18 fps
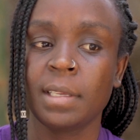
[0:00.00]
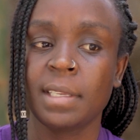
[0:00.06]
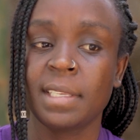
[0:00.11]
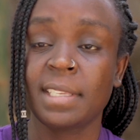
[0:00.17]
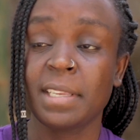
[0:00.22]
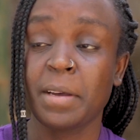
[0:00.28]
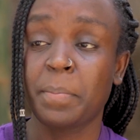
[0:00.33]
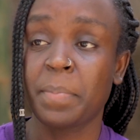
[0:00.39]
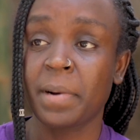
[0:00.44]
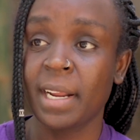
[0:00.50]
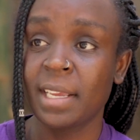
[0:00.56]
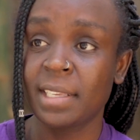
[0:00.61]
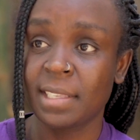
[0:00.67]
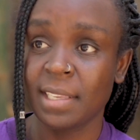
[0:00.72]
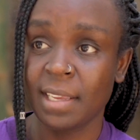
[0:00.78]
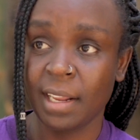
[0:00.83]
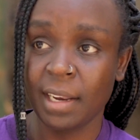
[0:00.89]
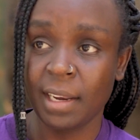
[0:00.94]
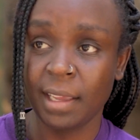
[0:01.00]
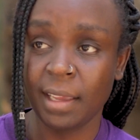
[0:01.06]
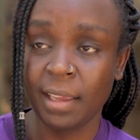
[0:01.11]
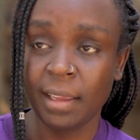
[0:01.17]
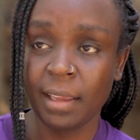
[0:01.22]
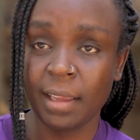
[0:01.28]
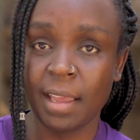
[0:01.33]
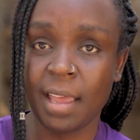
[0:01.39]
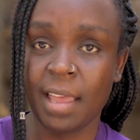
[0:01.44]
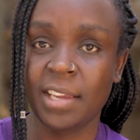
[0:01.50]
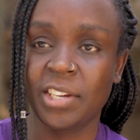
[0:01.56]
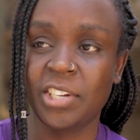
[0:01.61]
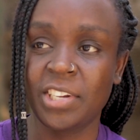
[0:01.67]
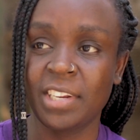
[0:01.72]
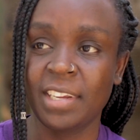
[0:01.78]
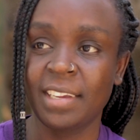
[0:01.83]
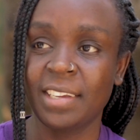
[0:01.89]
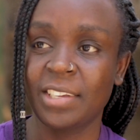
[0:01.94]
surprisingly,
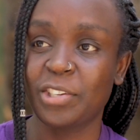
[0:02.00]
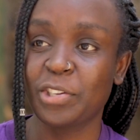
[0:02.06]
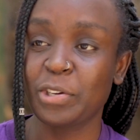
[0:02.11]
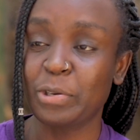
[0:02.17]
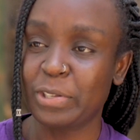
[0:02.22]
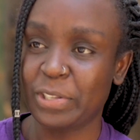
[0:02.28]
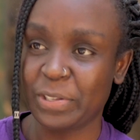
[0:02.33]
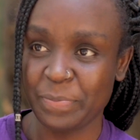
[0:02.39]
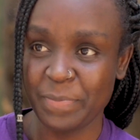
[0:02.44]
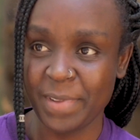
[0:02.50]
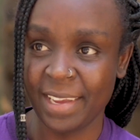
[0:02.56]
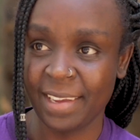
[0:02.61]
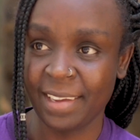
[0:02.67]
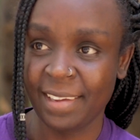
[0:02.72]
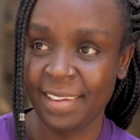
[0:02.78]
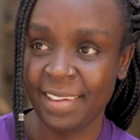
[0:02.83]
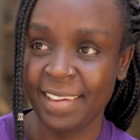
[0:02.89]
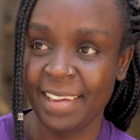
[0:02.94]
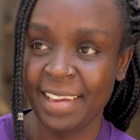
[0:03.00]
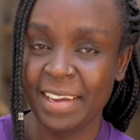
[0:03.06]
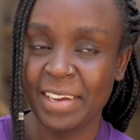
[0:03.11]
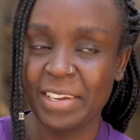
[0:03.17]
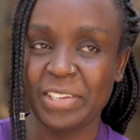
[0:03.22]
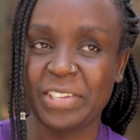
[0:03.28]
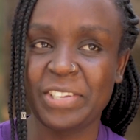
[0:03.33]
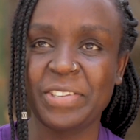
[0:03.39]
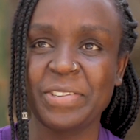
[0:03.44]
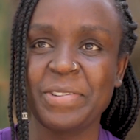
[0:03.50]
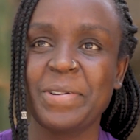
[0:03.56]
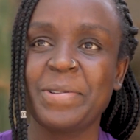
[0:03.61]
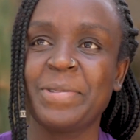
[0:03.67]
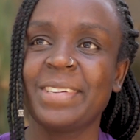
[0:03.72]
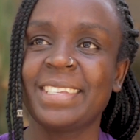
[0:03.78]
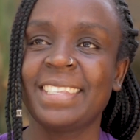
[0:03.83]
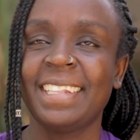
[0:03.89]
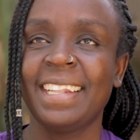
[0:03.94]
she chose me.
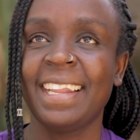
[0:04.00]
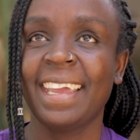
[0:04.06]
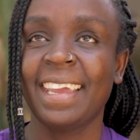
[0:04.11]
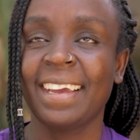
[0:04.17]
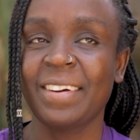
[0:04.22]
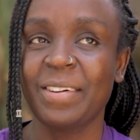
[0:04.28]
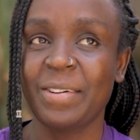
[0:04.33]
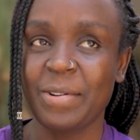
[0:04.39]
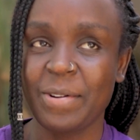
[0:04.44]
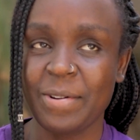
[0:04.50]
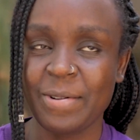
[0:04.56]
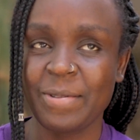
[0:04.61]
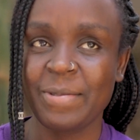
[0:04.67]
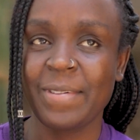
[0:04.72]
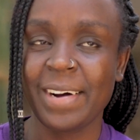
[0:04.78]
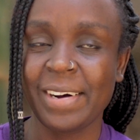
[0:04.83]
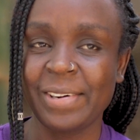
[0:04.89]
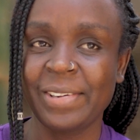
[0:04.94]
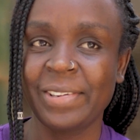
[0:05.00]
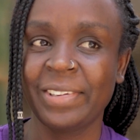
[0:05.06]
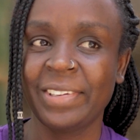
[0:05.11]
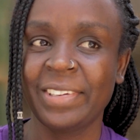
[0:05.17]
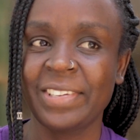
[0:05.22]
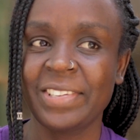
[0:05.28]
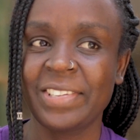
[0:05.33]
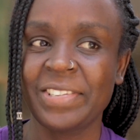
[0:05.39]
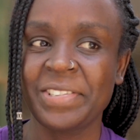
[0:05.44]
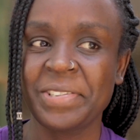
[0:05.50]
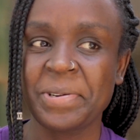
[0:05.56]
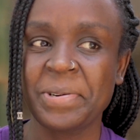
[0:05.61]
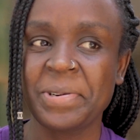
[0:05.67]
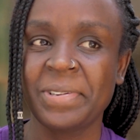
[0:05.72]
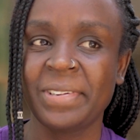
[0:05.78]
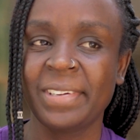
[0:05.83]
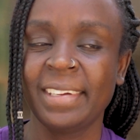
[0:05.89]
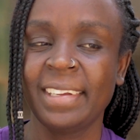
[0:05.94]
So I was like, oh wow.
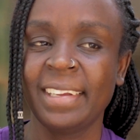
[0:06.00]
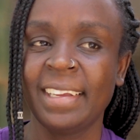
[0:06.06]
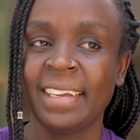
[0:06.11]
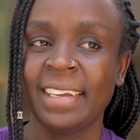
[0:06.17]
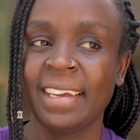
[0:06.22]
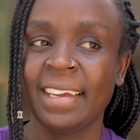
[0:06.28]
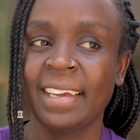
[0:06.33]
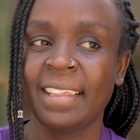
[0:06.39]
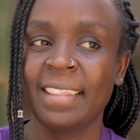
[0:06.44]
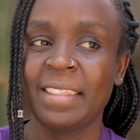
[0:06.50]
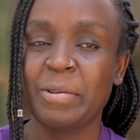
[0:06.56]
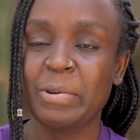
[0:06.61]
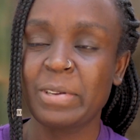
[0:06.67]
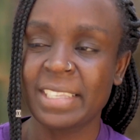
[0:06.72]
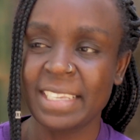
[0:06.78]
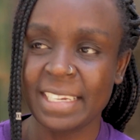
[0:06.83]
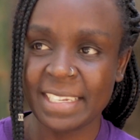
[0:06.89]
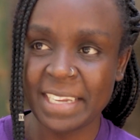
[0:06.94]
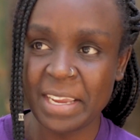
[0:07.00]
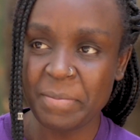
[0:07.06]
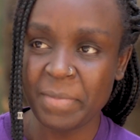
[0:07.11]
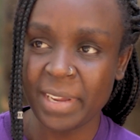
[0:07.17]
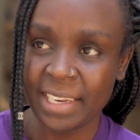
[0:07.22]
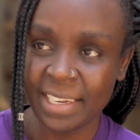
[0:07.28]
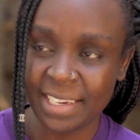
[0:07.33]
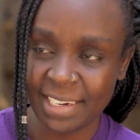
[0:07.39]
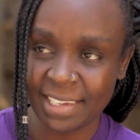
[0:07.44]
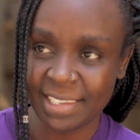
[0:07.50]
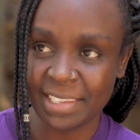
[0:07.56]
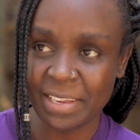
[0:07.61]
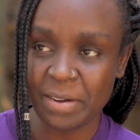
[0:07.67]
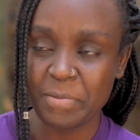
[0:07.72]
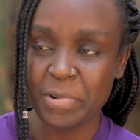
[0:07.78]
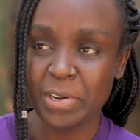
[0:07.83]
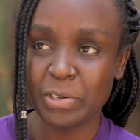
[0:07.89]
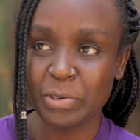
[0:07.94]
So there was a time I needed
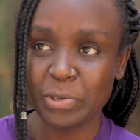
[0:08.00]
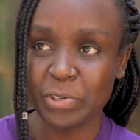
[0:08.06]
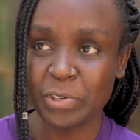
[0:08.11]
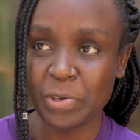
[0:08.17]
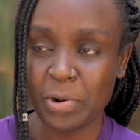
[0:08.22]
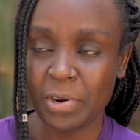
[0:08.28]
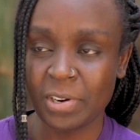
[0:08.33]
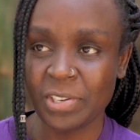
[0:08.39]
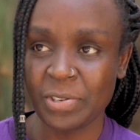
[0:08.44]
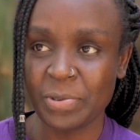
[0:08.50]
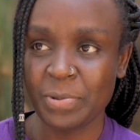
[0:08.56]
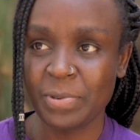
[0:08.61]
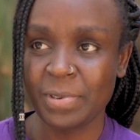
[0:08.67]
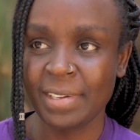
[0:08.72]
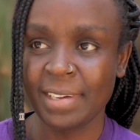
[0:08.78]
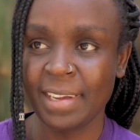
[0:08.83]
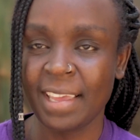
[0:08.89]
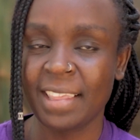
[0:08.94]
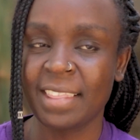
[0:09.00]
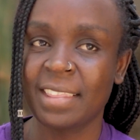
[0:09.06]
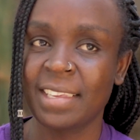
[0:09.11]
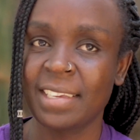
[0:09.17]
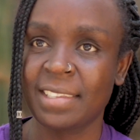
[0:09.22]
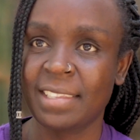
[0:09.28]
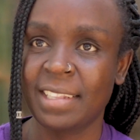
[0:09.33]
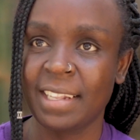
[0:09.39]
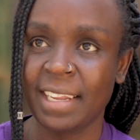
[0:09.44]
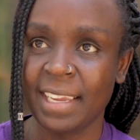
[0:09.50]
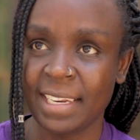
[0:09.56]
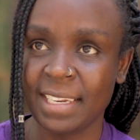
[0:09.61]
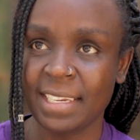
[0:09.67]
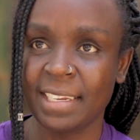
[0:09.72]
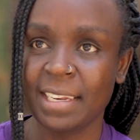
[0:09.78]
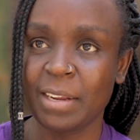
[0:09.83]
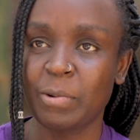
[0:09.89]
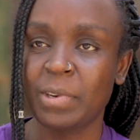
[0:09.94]
someone to talk to, and this
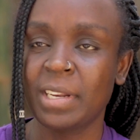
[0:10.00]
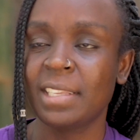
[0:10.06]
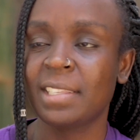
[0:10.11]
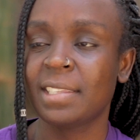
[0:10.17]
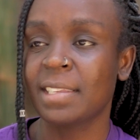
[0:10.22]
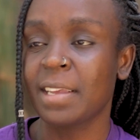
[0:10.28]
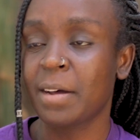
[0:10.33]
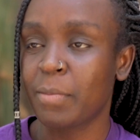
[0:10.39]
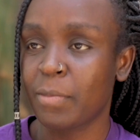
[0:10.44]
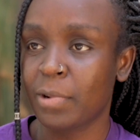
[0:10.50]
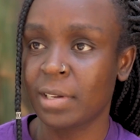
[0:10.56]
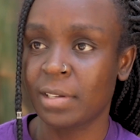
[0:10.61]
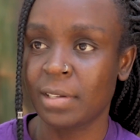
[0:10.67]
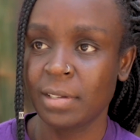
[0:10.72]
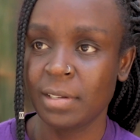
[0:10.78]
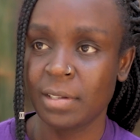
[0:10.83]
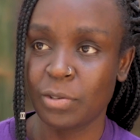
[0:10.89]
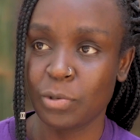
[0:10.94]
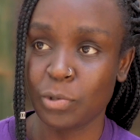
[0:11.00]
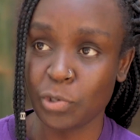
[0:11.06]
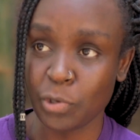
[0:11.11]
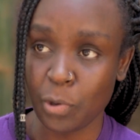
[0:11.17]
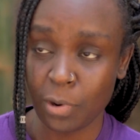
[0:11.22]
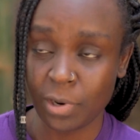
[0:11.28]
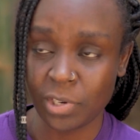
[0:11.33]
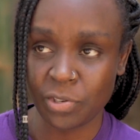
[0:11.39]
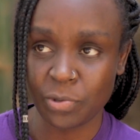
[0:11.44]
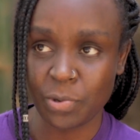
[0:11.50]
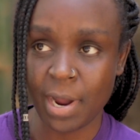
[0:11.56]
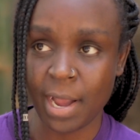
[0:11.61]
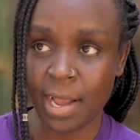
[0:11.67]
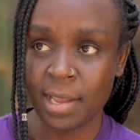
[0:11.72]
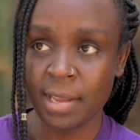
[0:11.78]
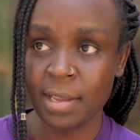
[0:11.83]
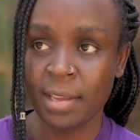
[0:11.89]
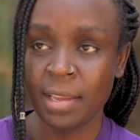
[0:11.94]
lady now needs someone to talk to
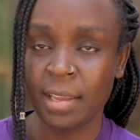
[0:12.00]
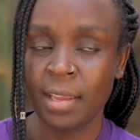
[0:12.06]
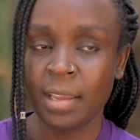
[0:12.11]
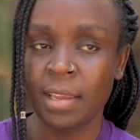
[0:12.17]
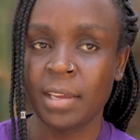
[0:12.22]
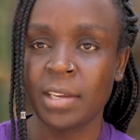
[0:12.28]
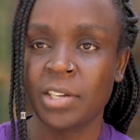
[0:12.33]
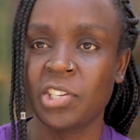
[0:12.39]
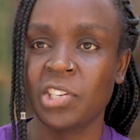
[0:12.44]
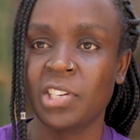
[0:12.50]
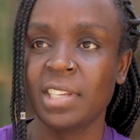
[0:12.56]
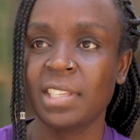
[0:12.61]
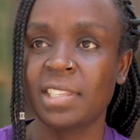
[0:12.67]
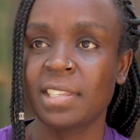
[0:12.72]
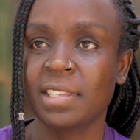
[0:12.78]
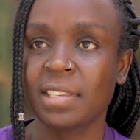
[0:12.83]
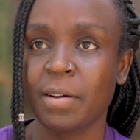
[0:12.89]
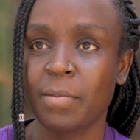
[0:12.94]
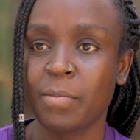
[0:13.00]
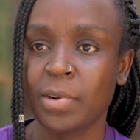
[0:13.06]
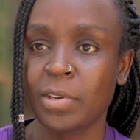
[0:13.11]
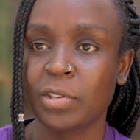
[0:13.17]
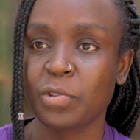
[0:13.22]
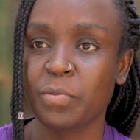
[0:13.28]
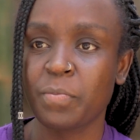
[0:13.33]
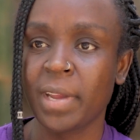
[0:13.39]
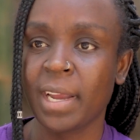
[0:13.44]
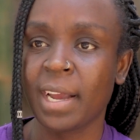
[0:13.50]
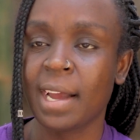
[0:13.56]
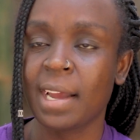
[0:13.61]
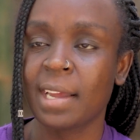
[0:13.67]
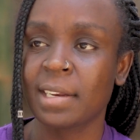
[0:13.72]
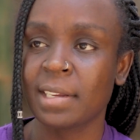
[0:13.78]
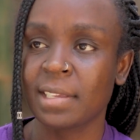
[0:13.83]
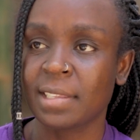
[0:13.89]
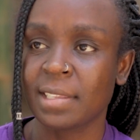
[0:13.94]
her. She needs someone to make
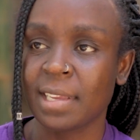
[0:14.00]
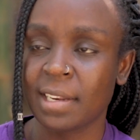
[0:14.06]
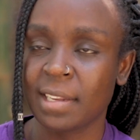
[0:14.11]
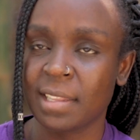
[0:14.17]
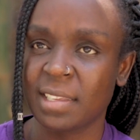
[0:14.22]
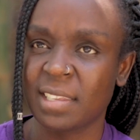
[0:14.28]
her understand